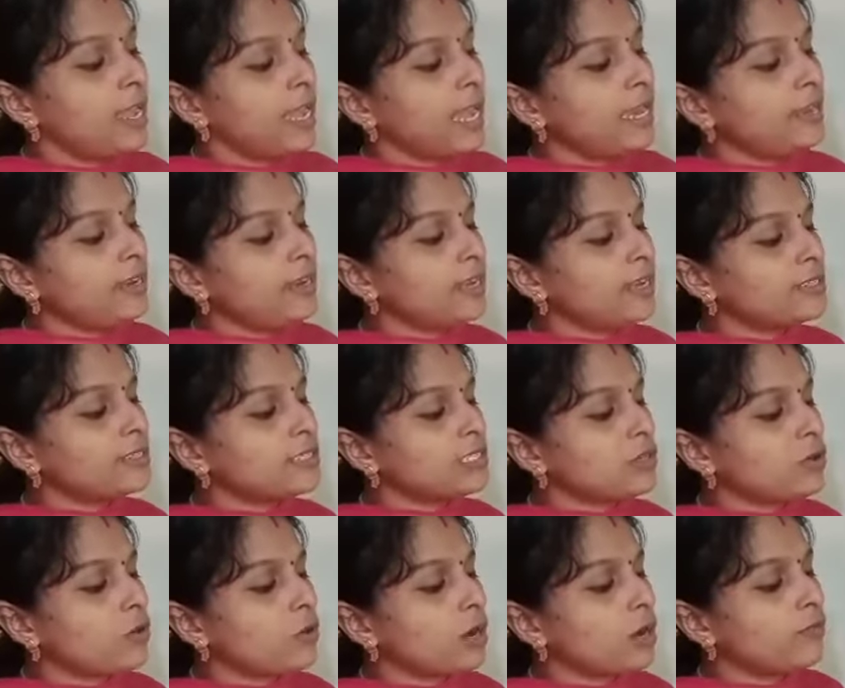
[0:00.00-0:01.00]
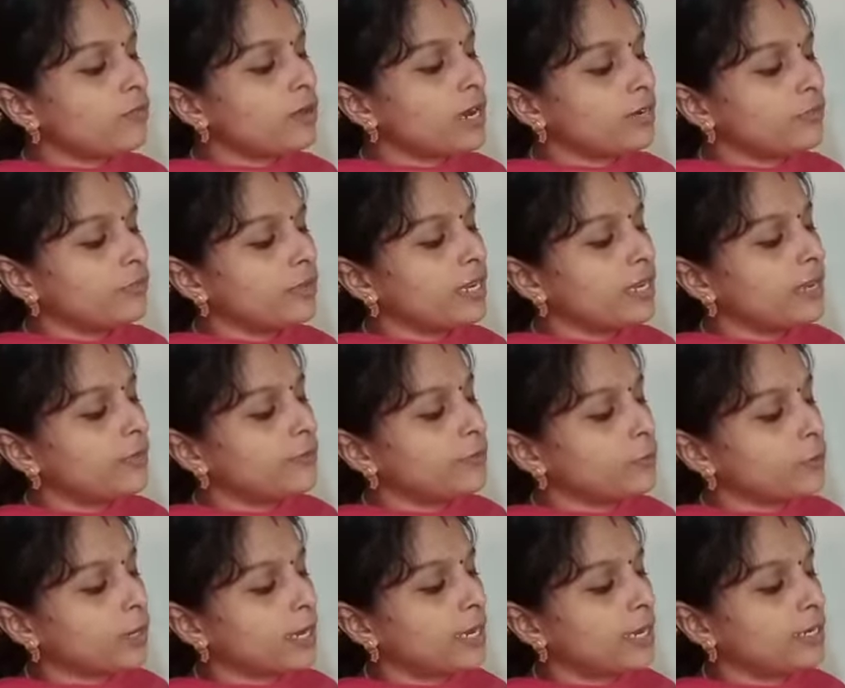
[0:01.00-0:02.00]
And next column what we have
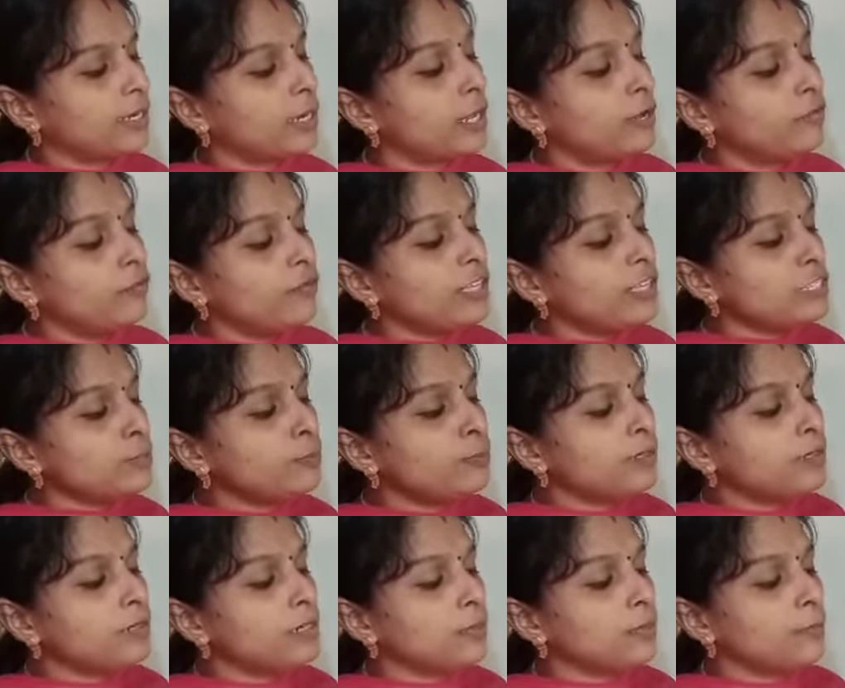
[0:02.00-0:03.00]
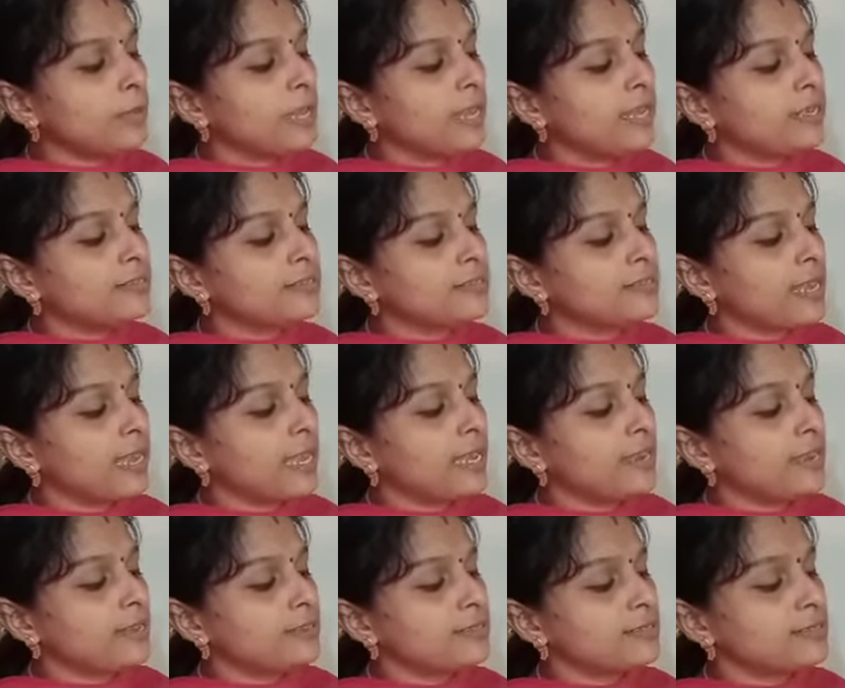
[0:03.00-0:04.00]
to write, which bird makes
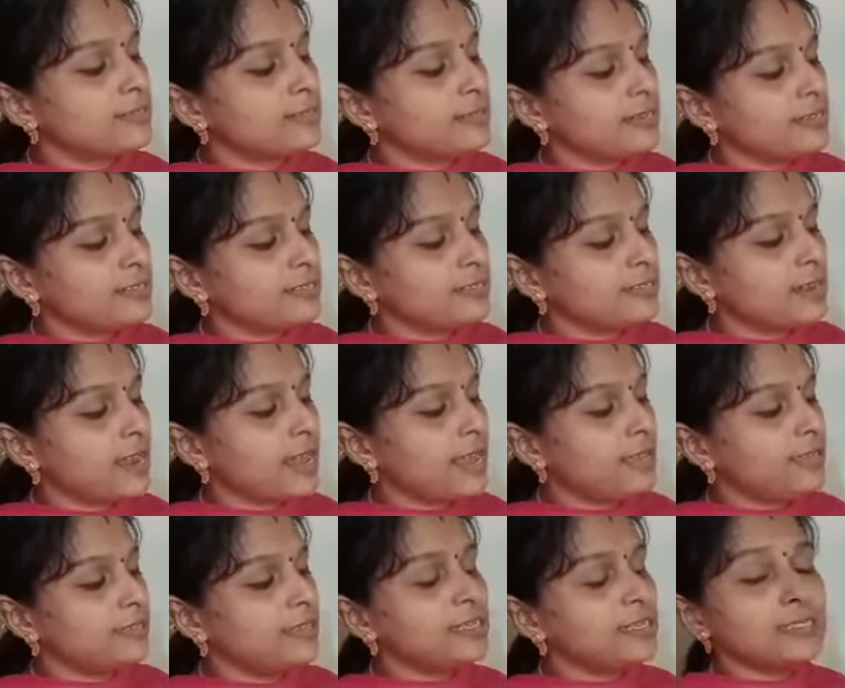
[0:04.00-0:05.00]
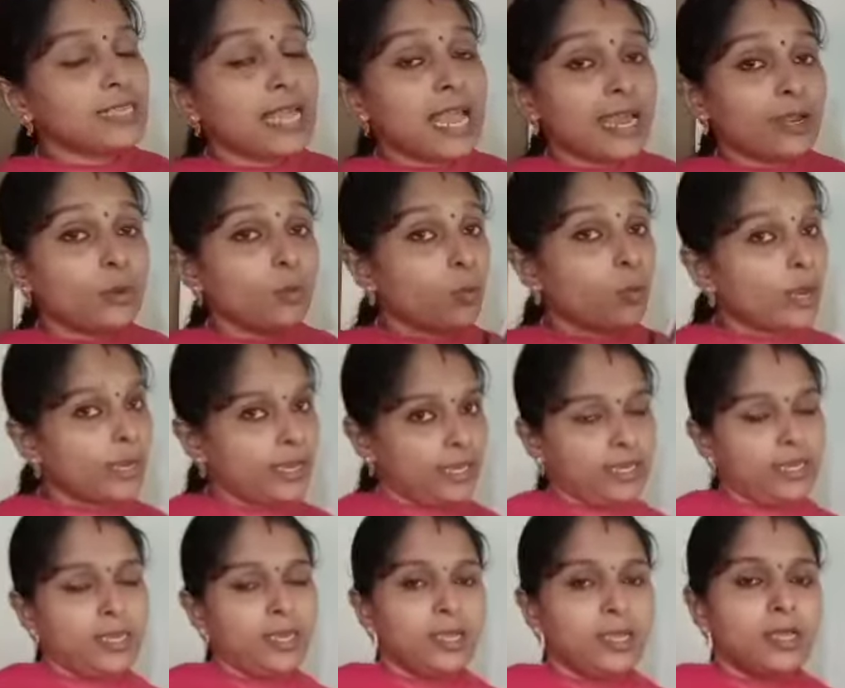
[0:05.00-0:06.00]
a nest like this and
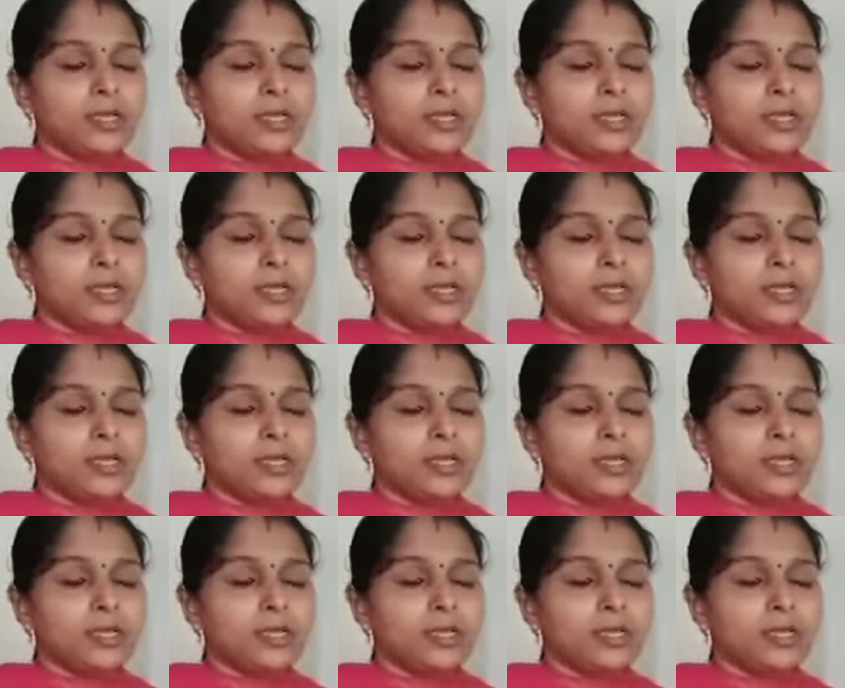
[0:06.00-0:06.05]
why.